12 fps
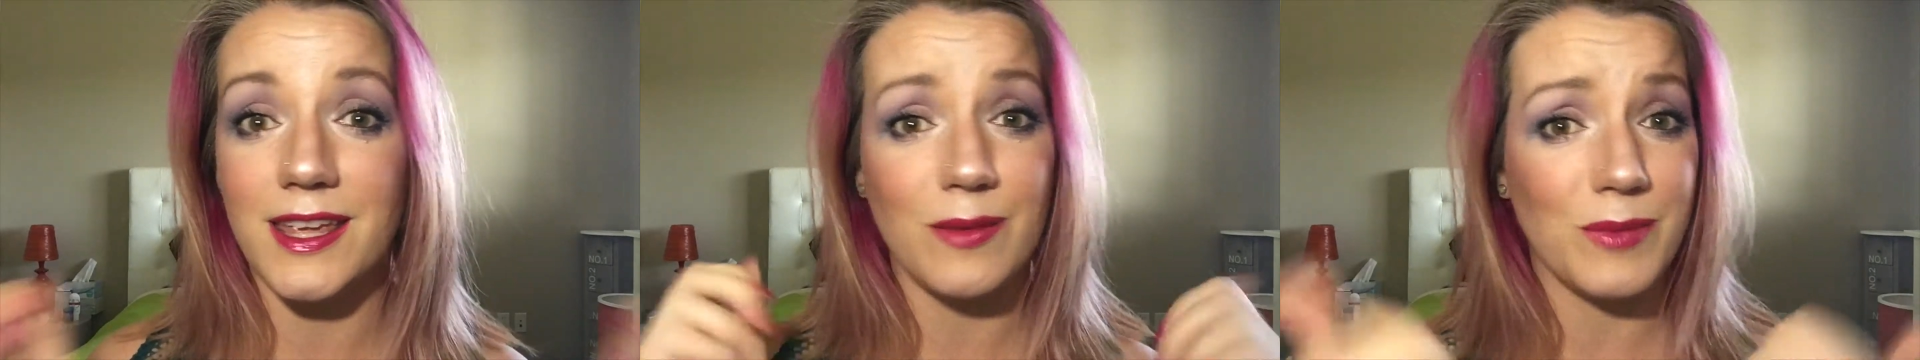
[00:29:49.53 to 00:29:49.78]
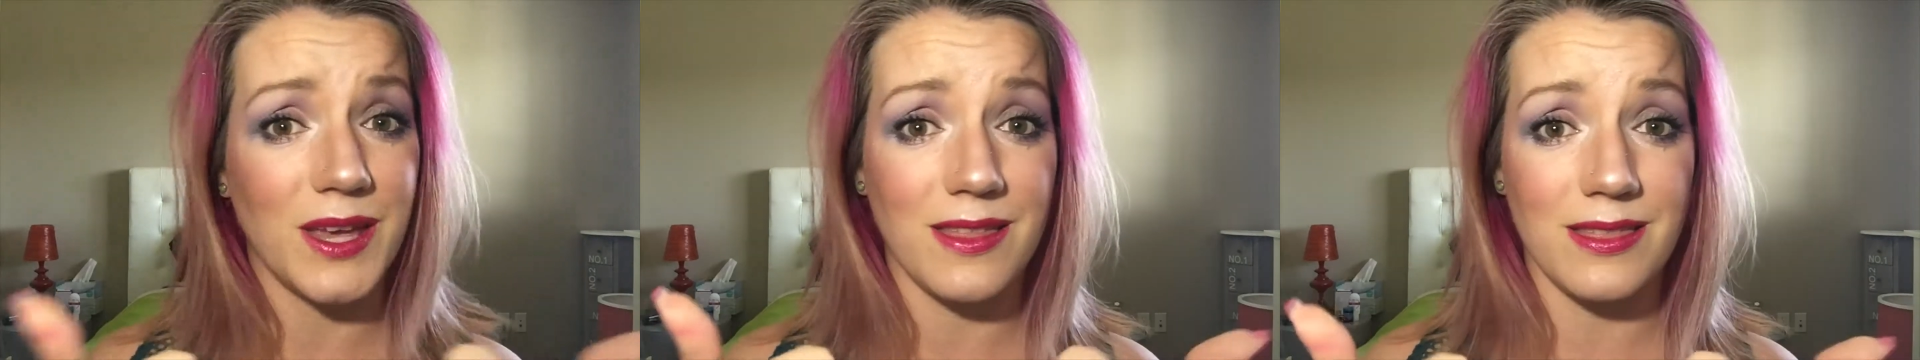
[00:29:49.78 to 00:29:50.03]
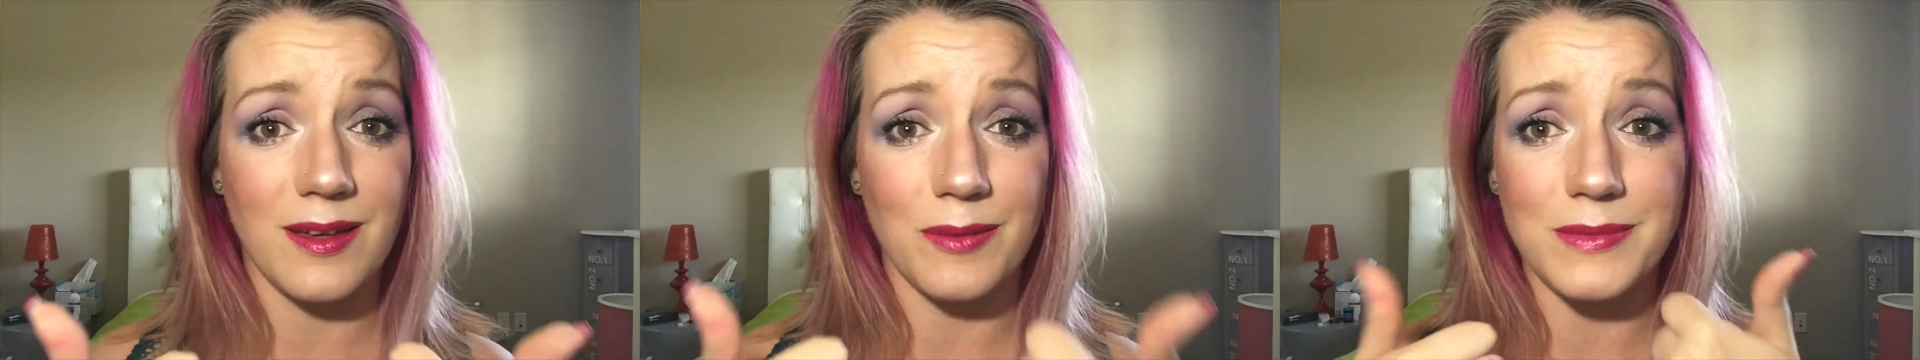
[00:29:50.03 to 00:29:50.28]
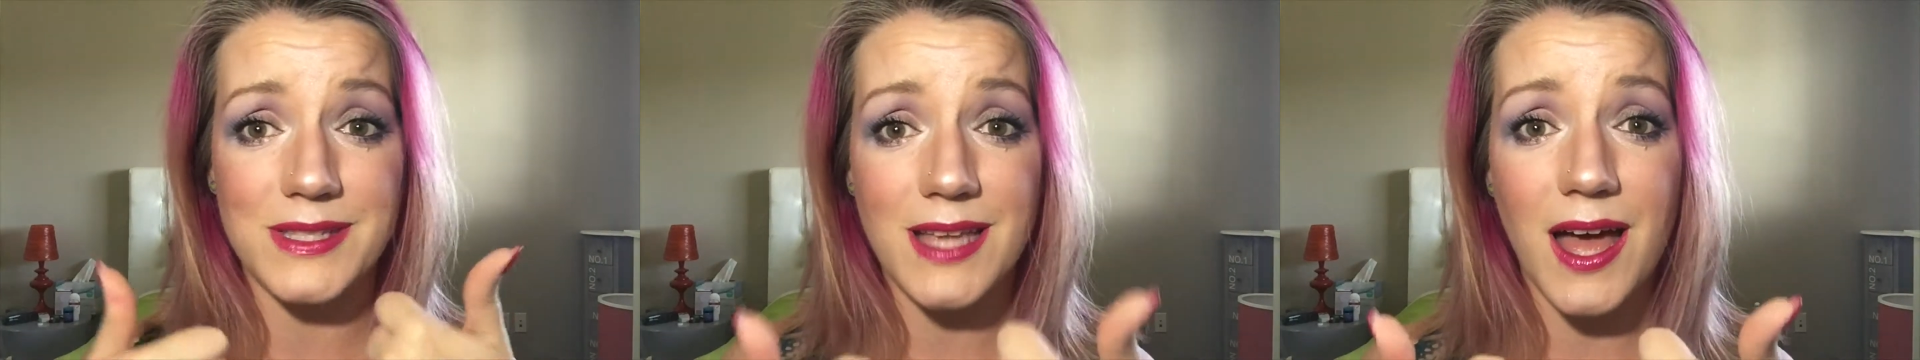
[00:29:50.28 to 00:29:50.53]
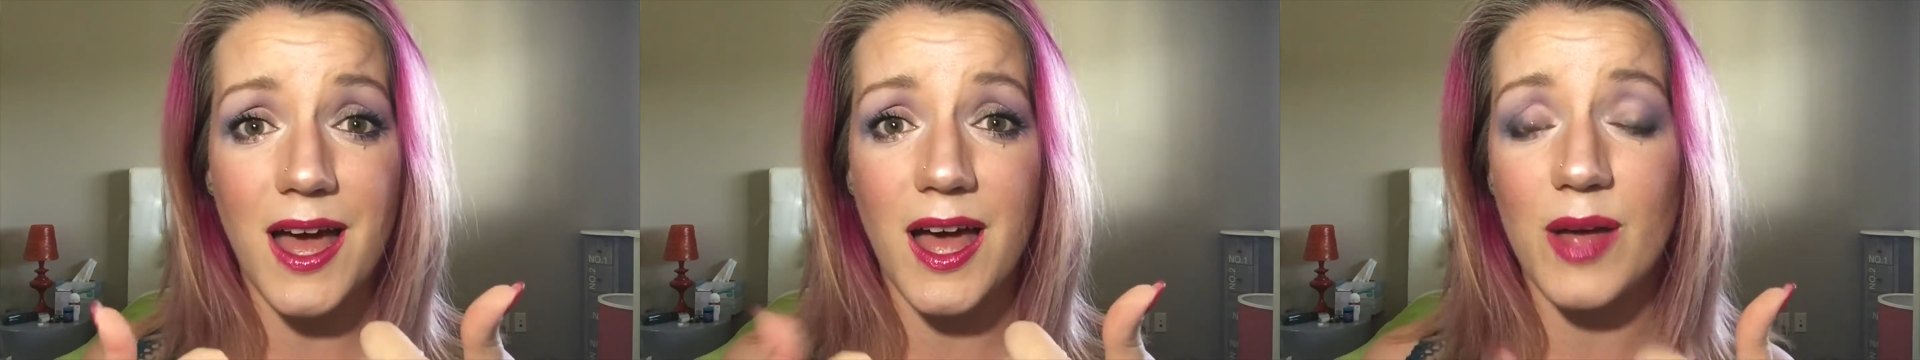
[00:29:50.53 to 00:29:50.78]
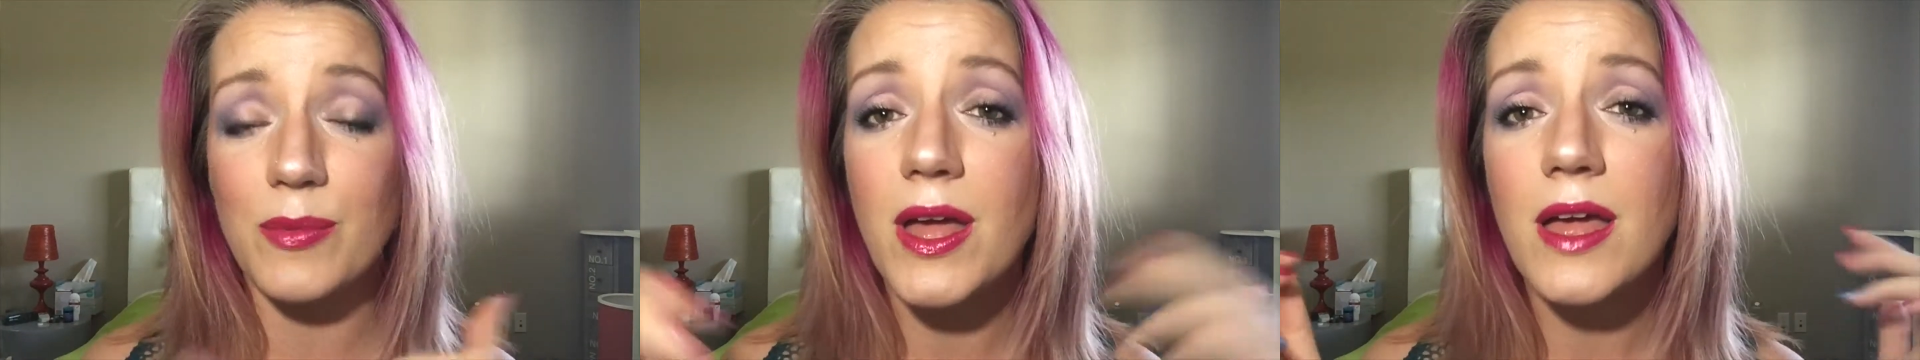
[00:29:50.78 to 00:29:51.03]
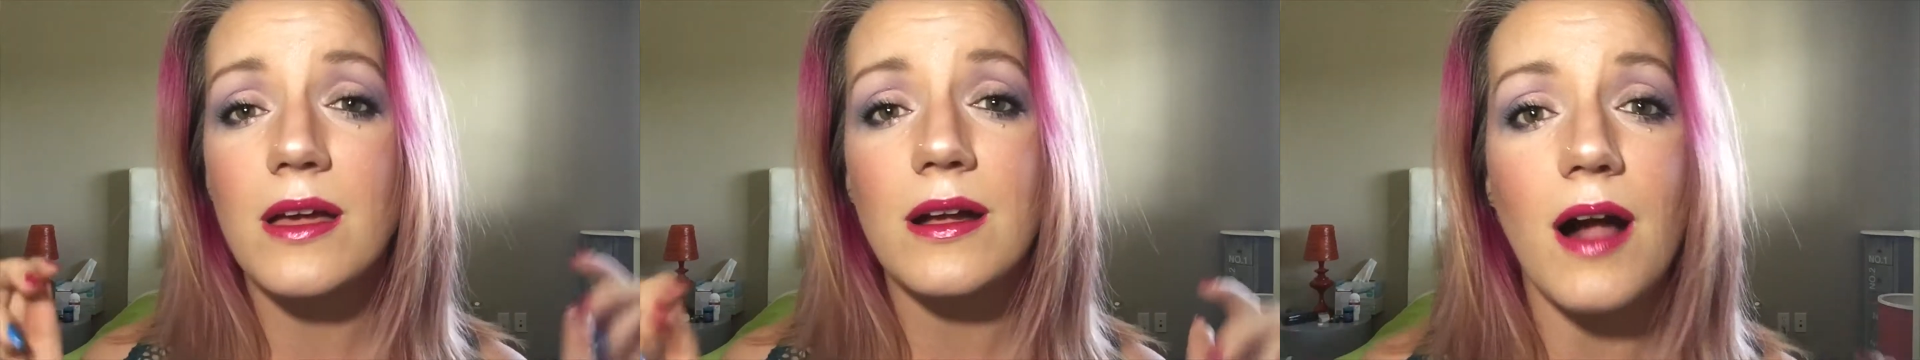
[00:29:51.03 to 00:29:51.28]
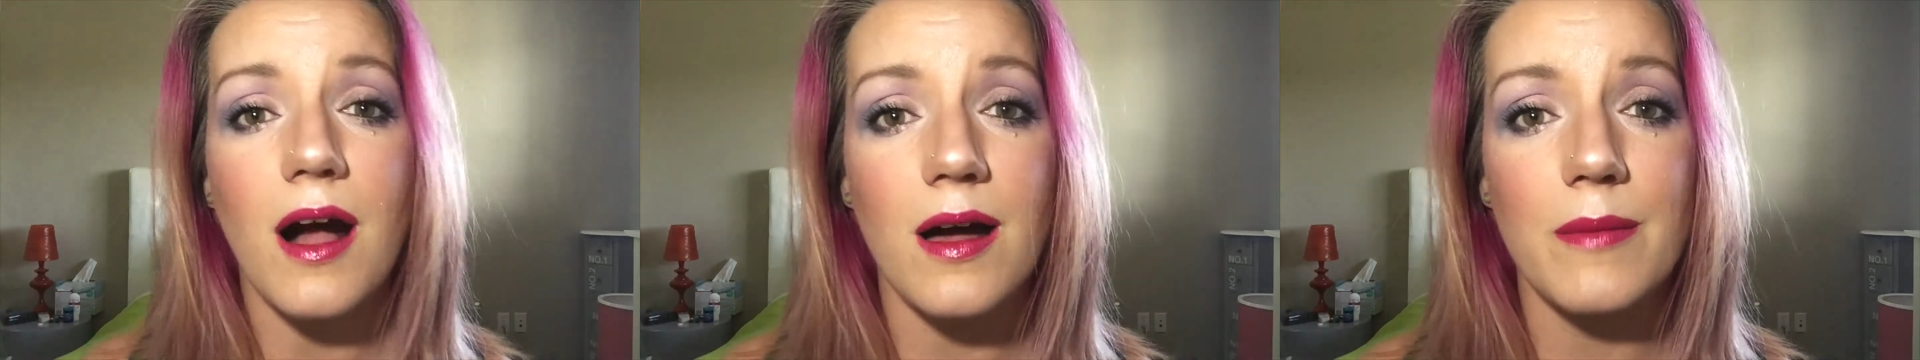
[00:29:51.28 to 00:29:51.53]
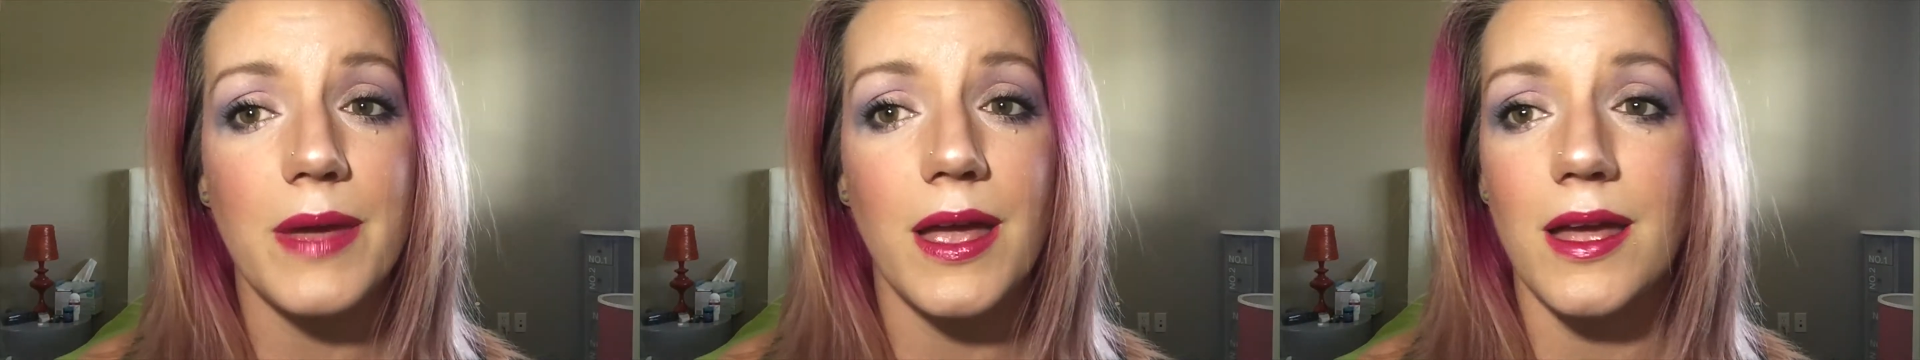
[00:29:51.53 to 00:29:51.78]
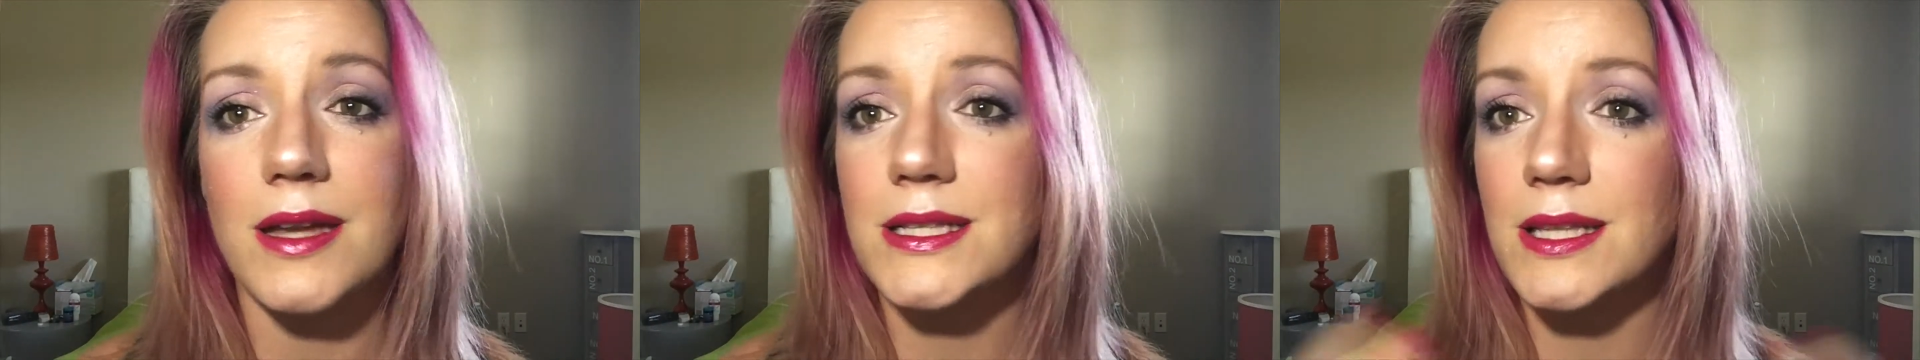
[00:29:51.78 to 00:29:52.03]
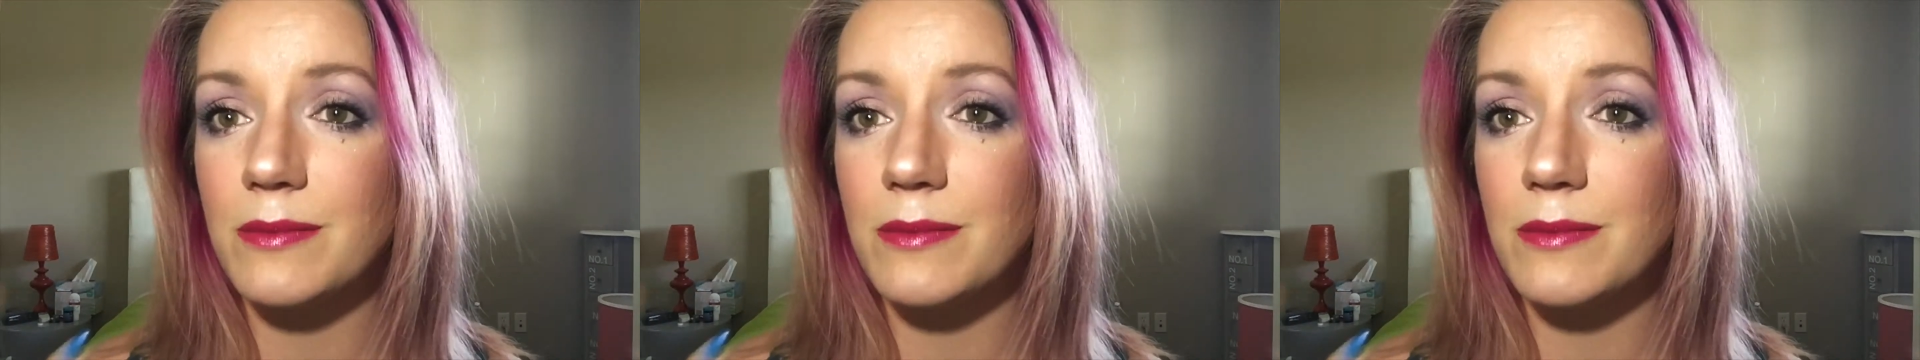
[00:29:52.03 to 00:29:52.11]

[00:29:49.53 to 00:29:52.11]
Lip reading: Give me a thumbs up, comment,